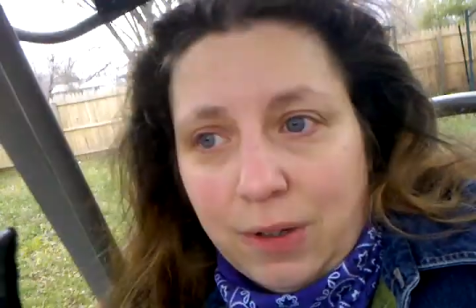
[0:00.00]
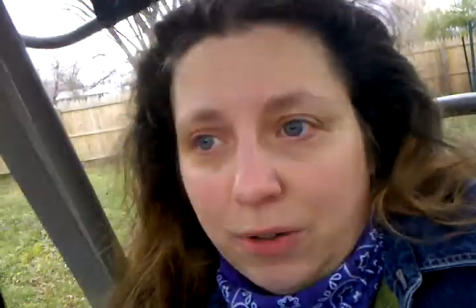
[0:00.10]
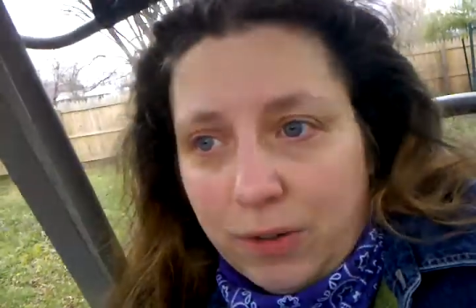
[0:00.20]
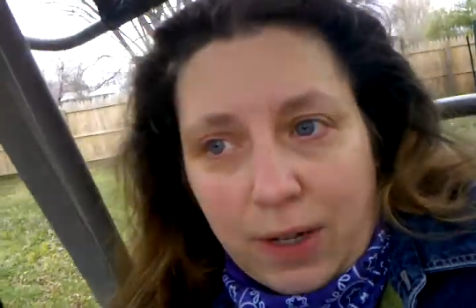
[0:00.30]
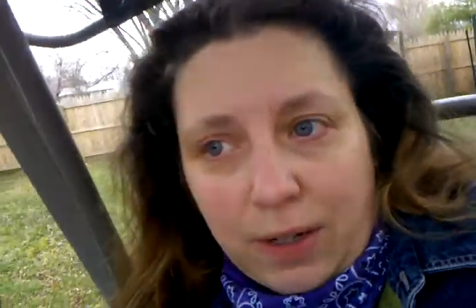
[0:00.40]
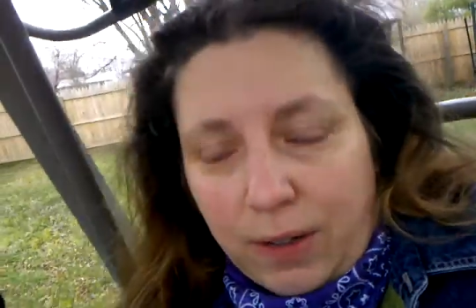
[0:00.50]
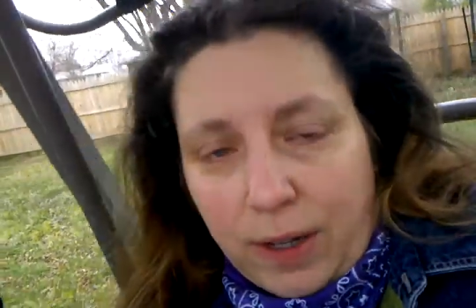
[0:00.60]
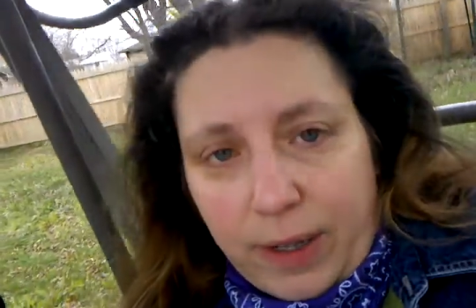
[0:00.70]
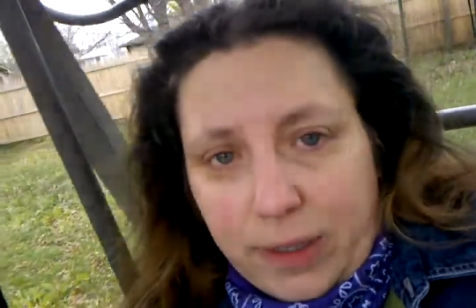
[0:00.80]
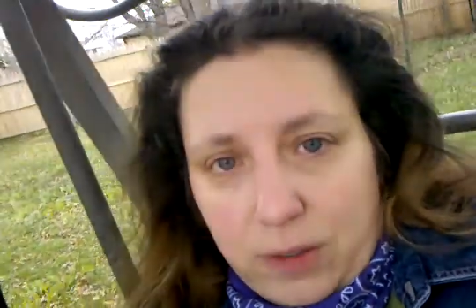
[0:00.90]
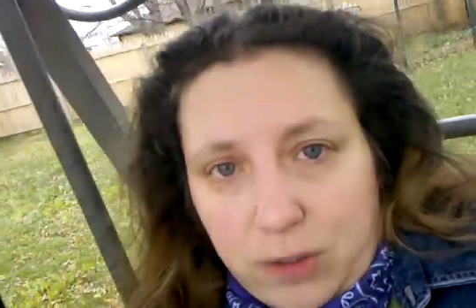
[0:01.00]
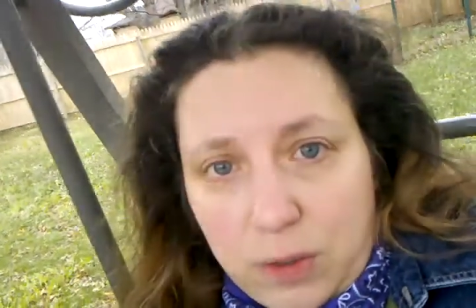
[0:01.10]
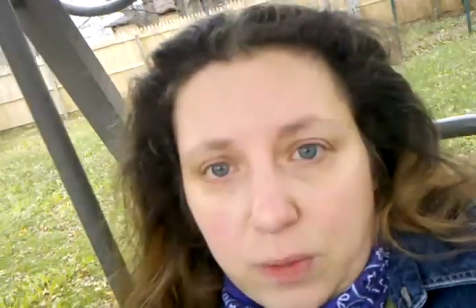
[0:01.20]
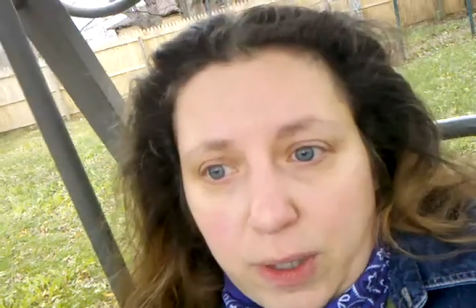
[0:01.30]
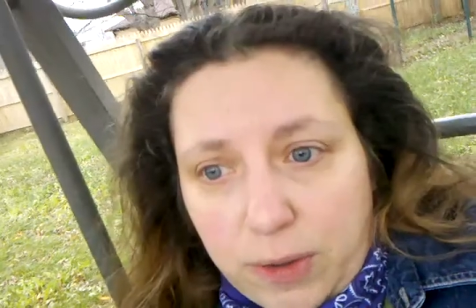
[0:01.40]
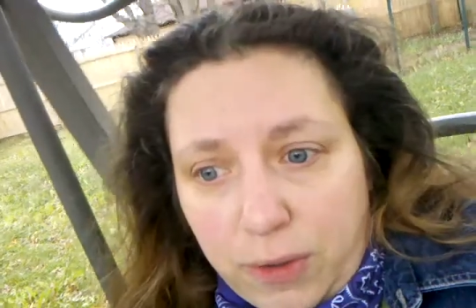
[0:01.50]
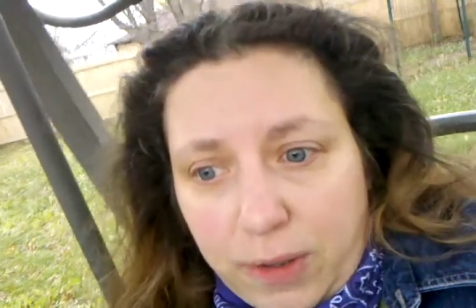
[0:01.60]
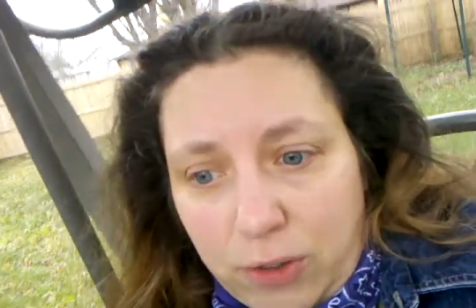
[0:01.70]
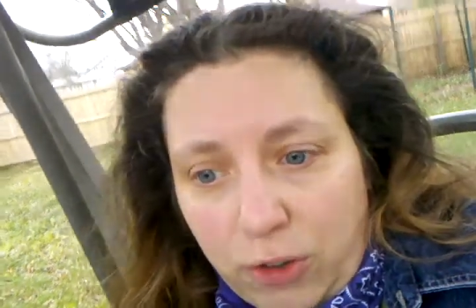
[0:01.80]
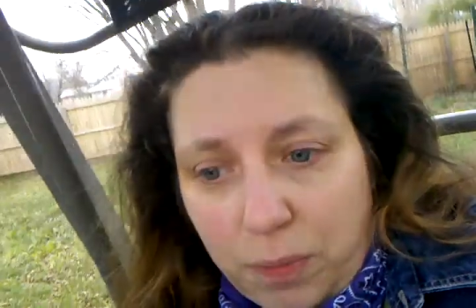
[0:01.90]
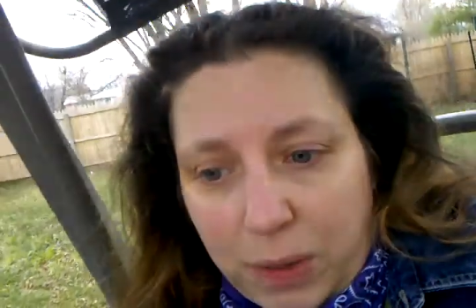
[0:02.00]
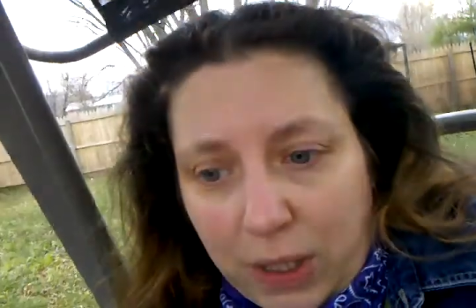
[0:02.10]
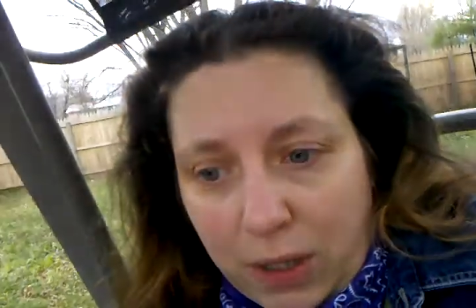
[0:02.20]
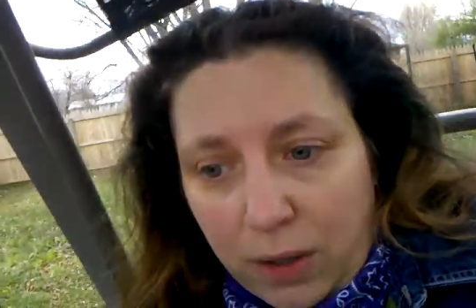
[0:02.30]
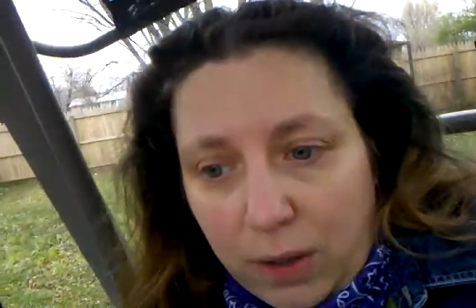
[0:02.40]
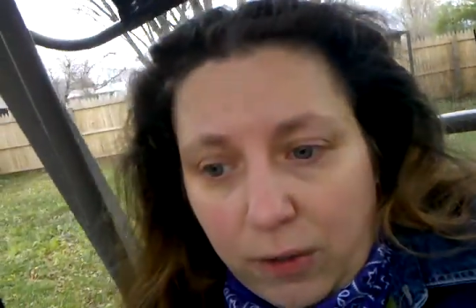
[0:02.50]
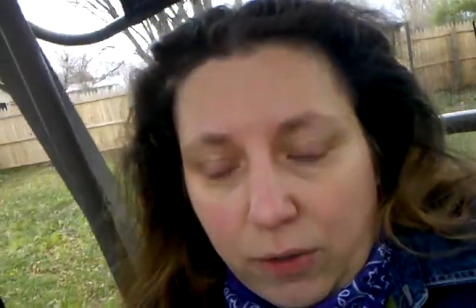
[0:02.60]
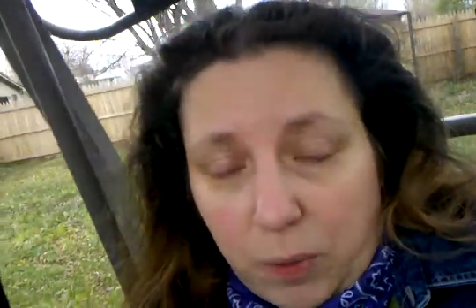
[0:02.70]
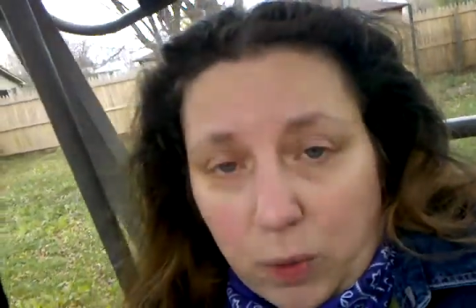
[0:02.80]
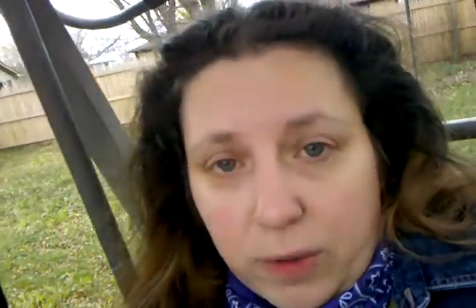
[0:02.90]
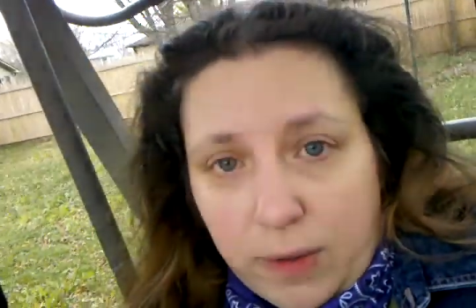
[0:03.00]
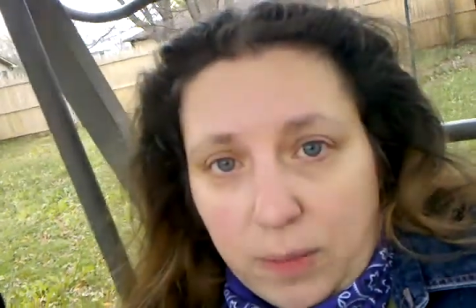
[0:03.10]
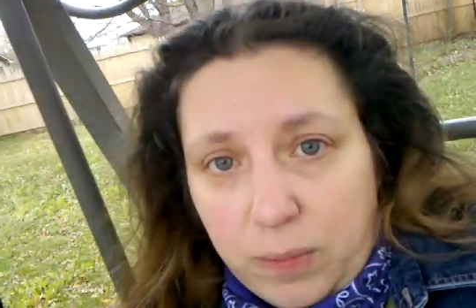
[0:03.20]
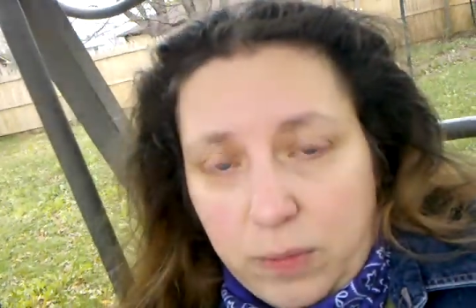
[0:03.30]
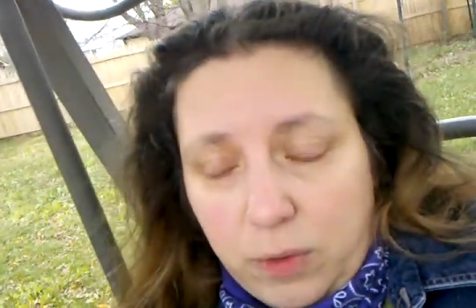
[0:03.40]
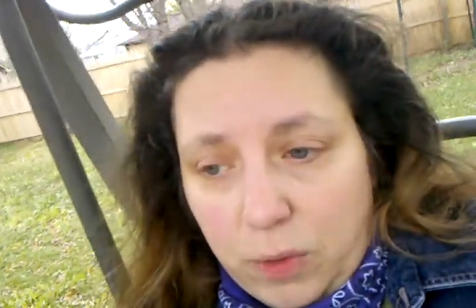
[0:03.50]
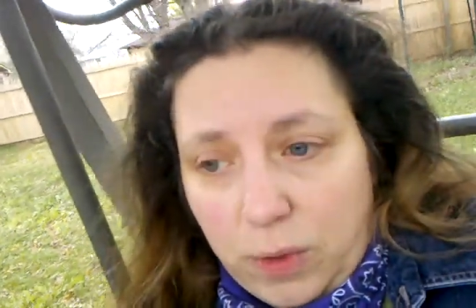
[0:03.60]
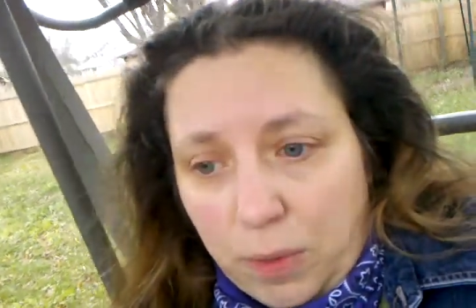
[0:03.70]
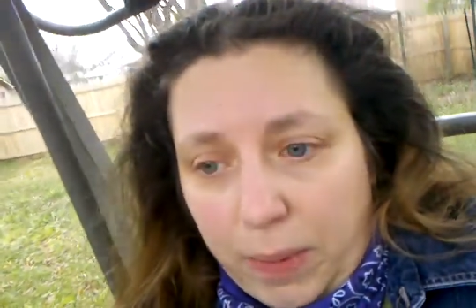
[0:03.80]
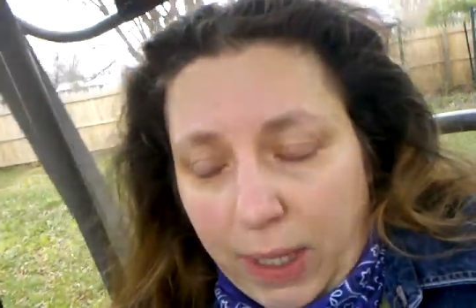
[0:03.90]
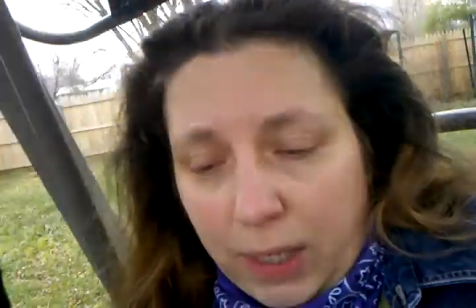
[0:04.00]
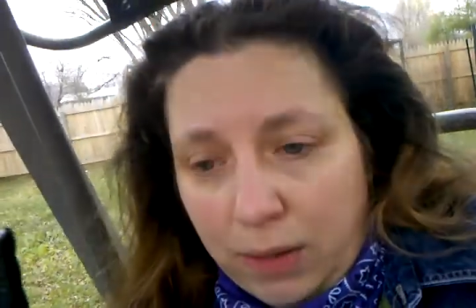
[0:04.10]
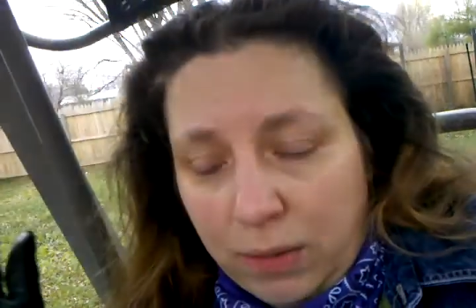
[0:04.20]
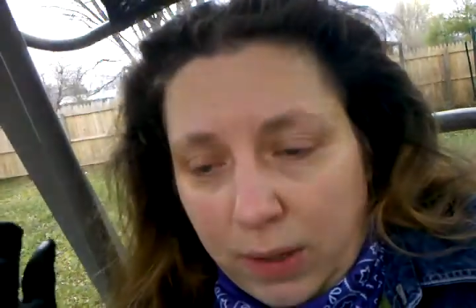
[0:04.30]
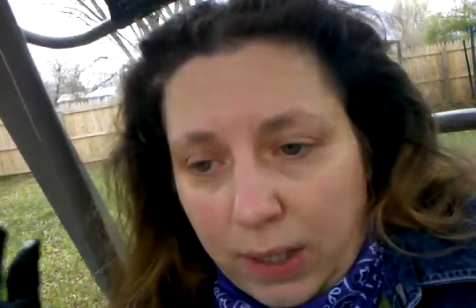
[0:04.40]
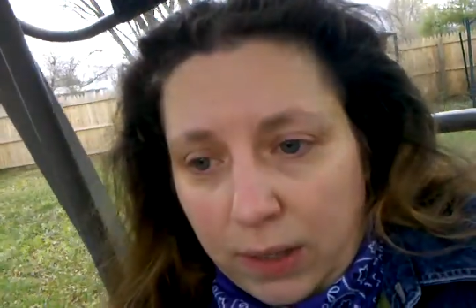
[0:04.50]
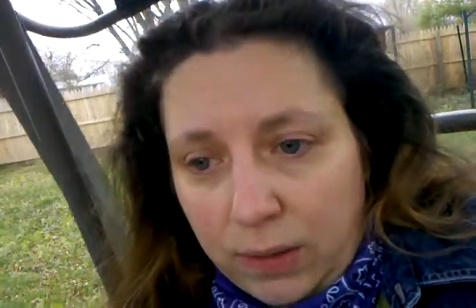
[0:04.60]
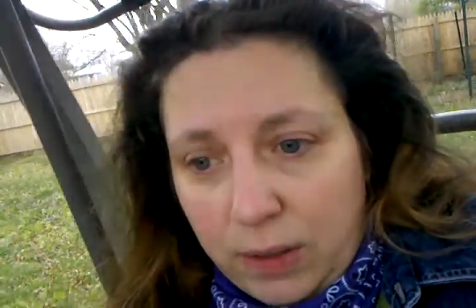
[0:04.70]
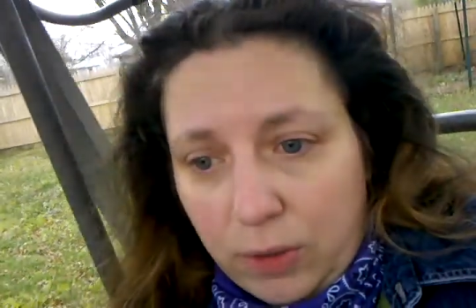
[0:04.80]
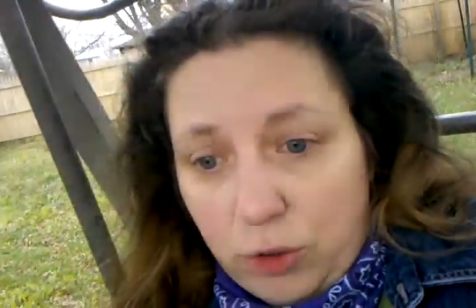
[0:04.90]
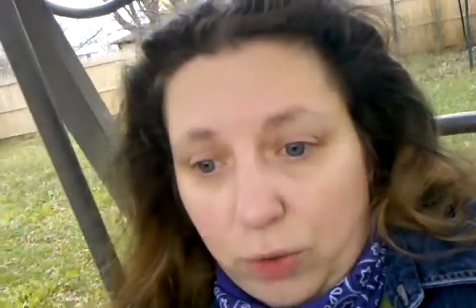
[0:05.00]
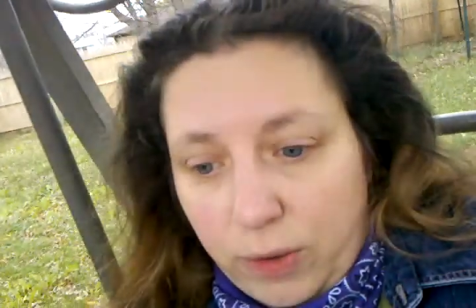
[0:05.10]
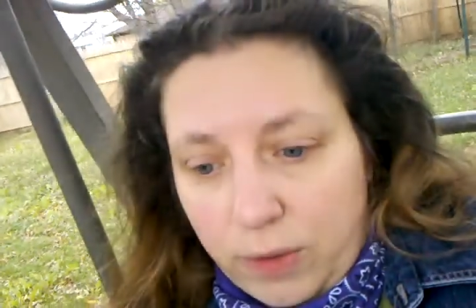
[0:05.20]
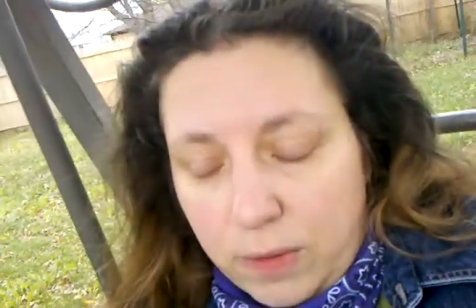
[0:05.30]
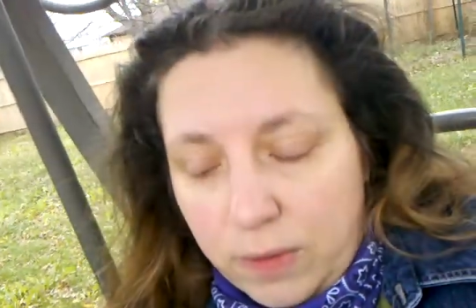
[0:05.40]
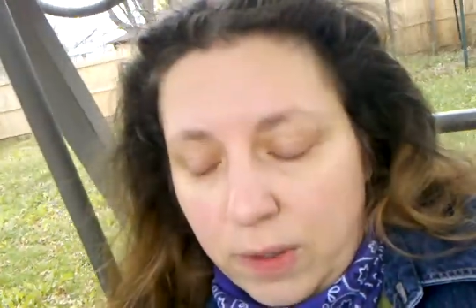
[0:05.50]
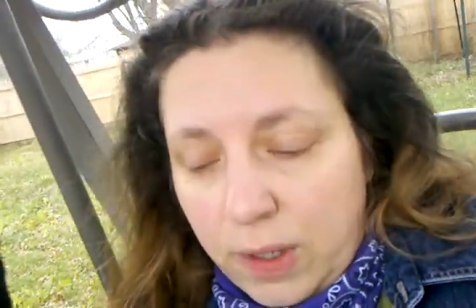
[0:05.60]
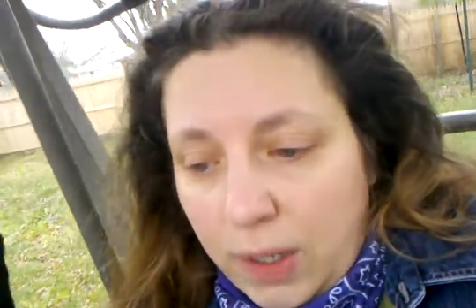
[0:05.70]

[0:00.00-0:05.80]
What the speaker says: there's not a lot I can do other than just be here and support them through their pain and their choices,